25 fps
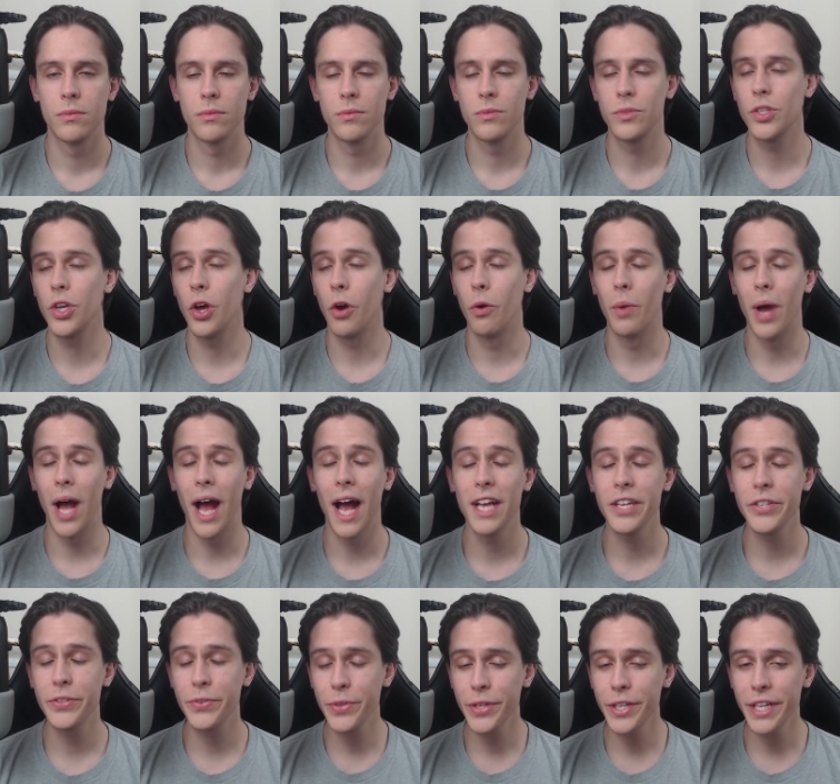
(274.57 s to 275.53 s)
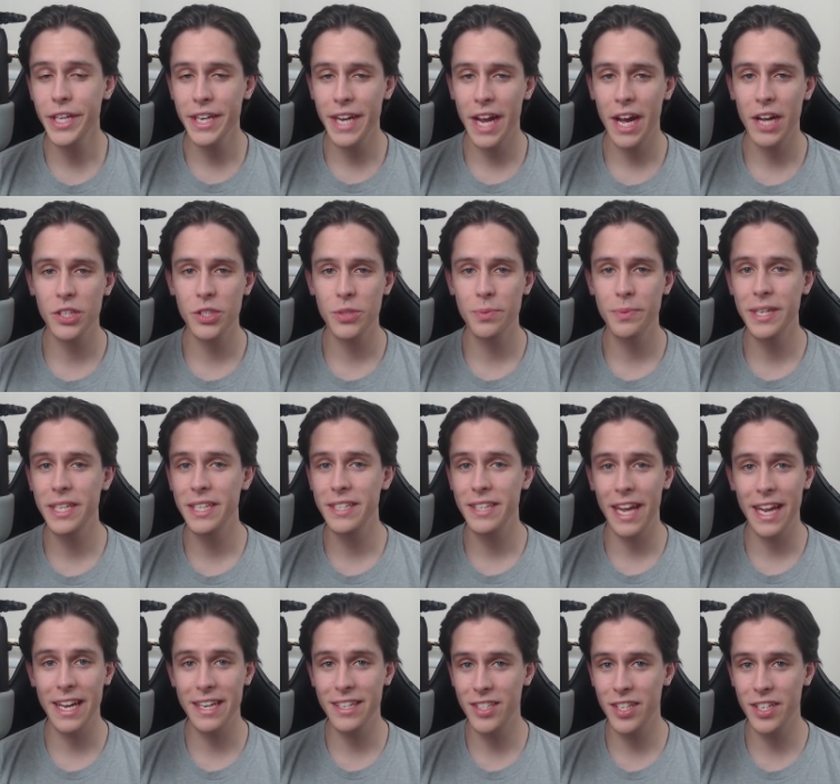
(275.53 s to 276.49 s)
So, as for the announcement
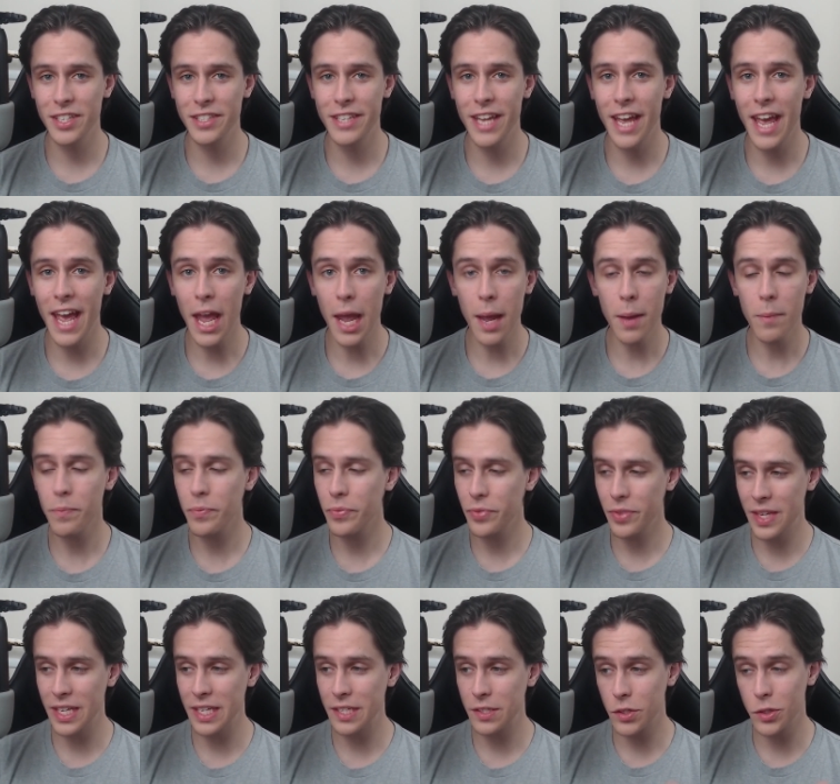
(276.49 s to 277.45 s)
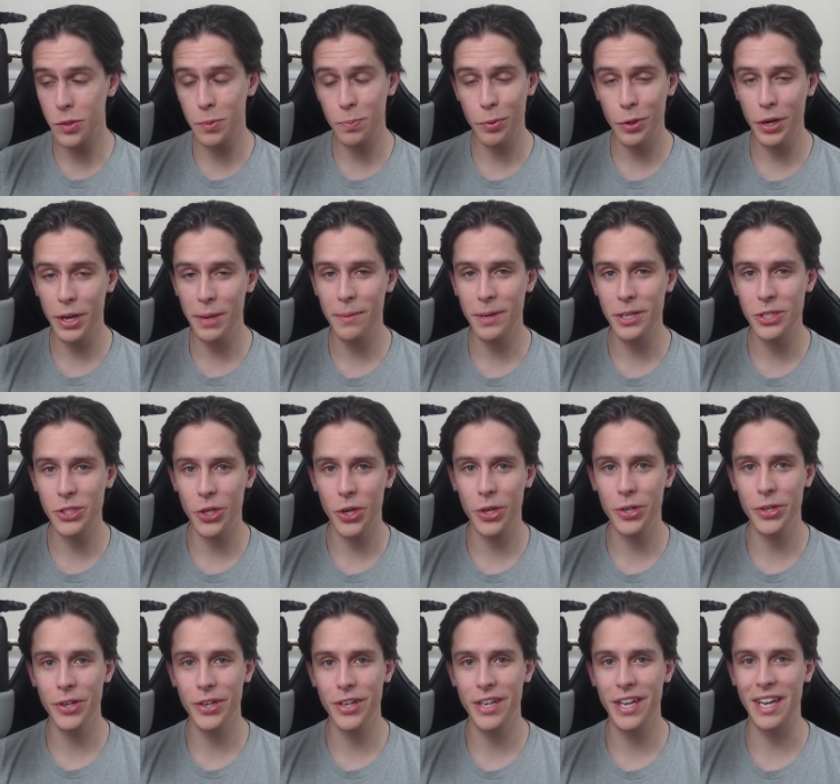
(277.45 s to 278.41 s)
and today, this is pretty much all
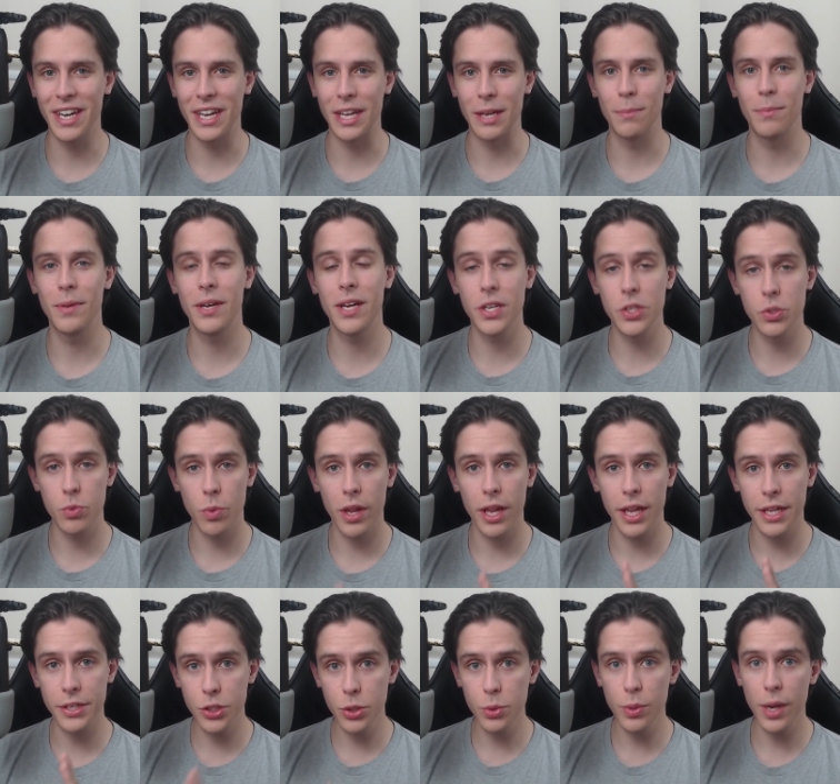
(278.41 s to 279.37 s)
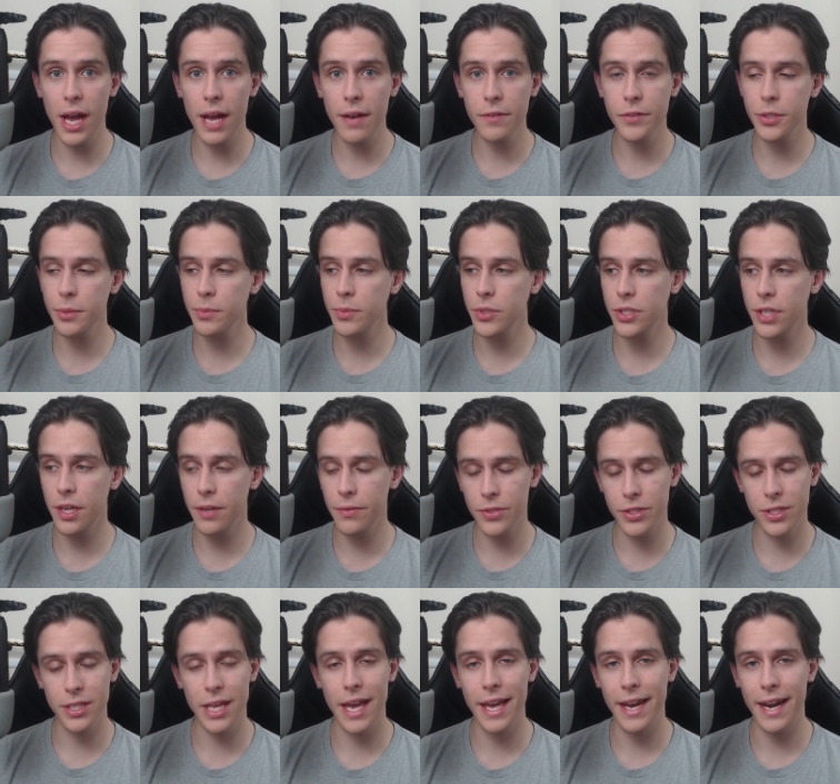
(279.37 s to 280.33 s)
you're getting because while I do have some stuff
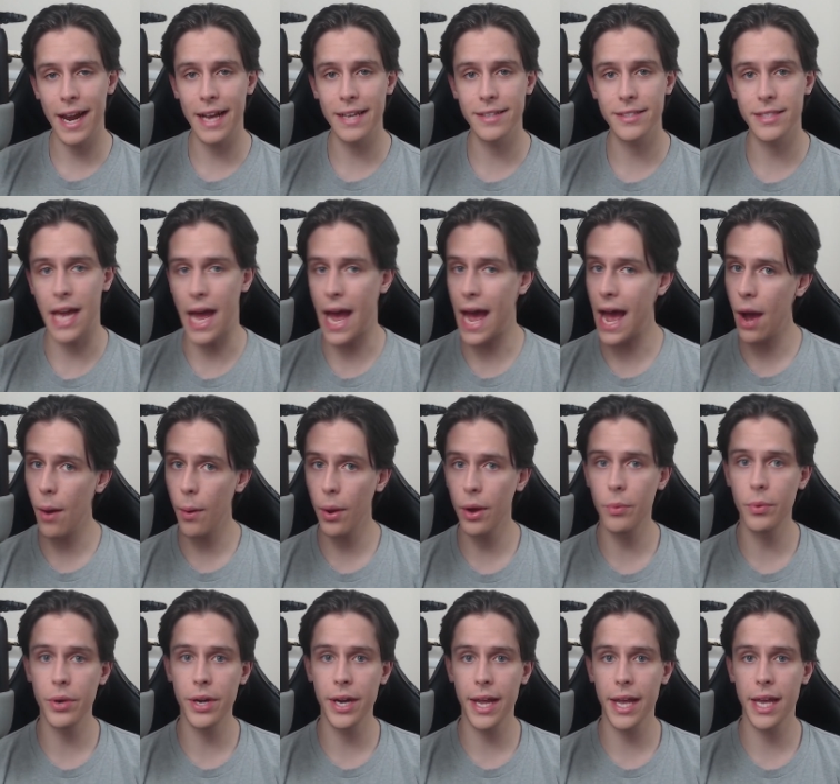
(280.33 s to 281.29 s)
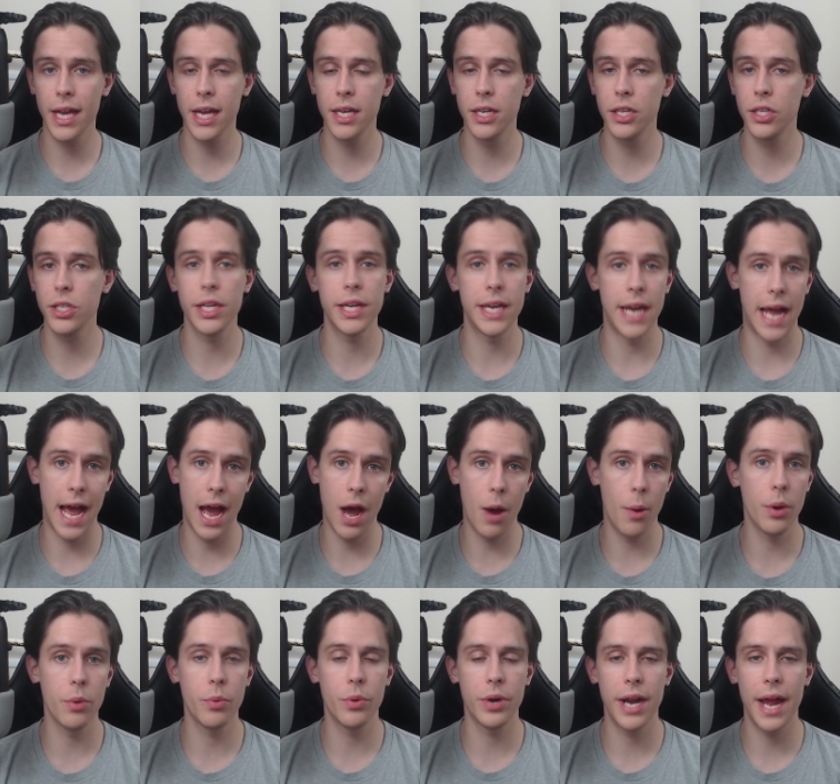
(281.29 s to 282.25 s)
set as to how I want to handle it, how
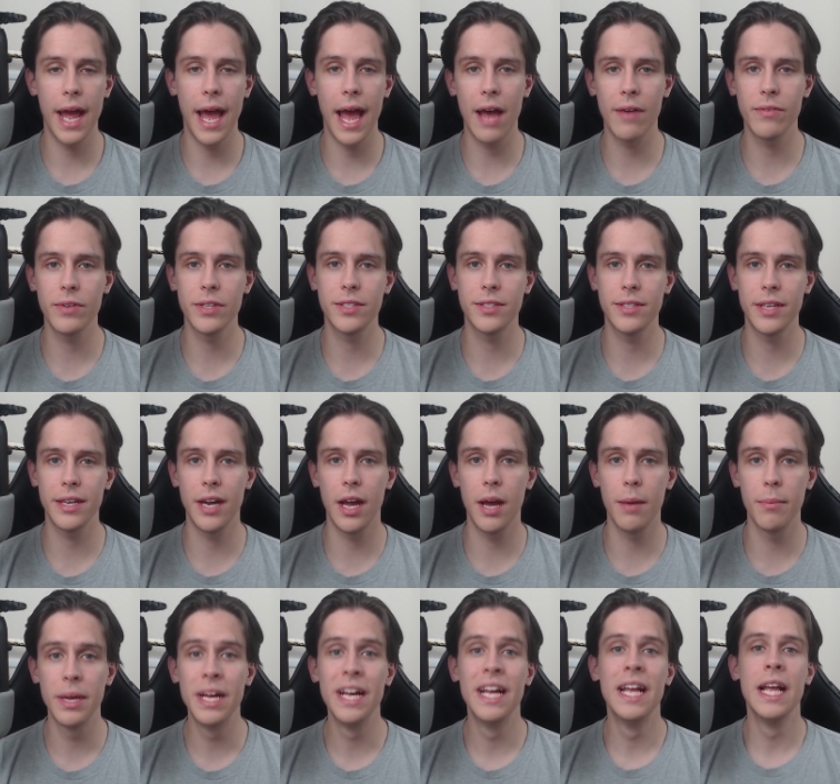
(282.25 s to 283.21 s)
I want to have it set up,